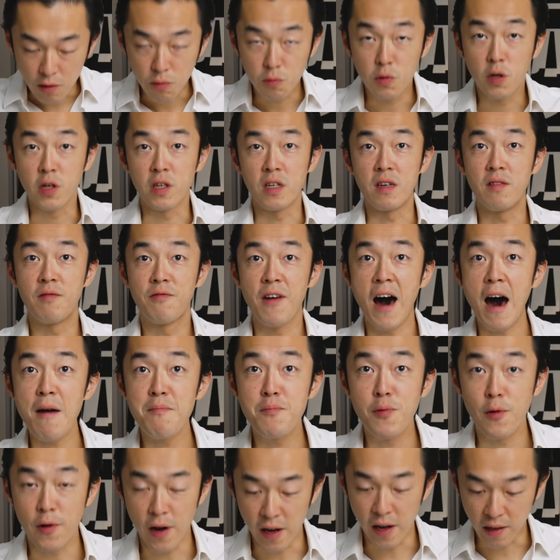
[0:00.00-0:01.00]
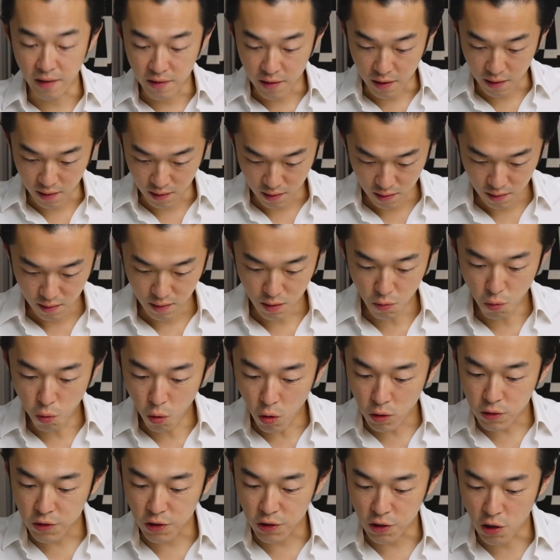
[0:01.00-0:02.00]
we're evaporating the
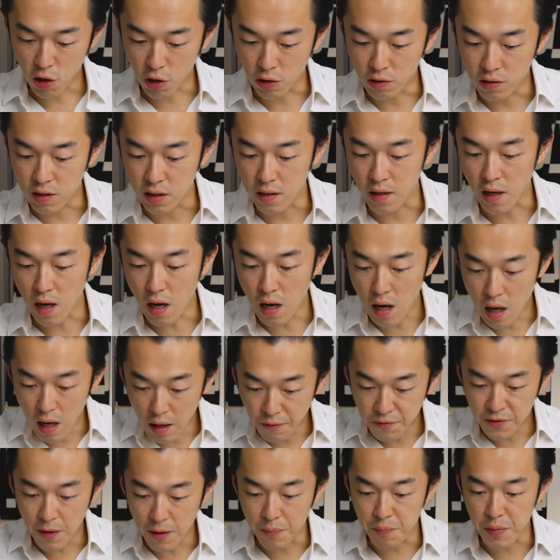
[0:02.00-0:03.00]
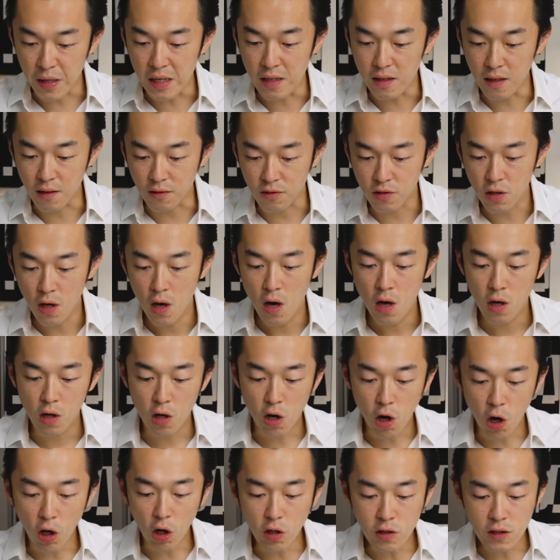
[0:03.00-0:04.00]
water content of the peanuts,
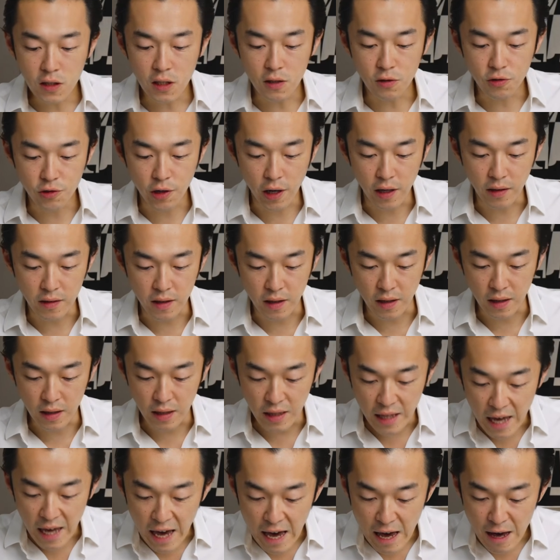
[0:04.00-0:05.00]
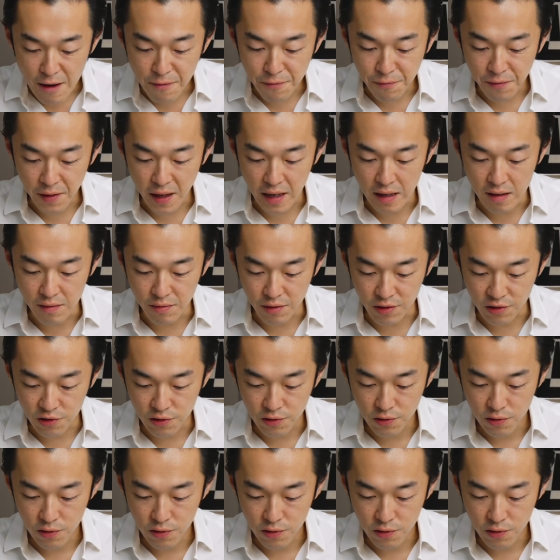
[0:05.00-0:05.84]
concentrating their flavors.